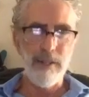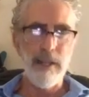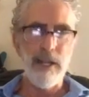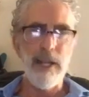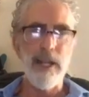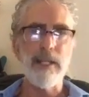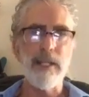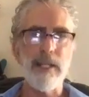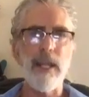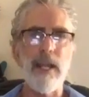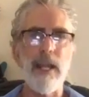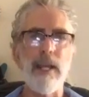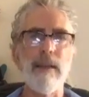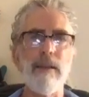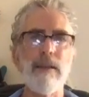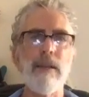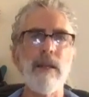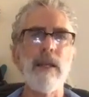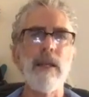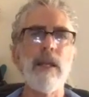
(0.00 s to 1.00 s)
like that.
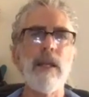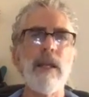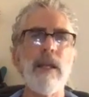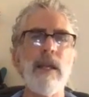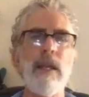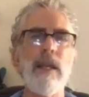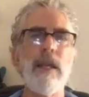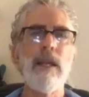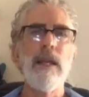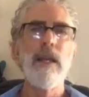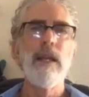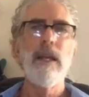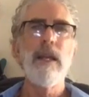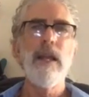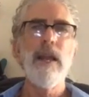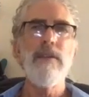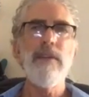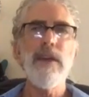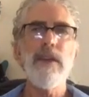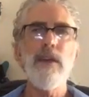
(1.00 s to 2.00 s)
And then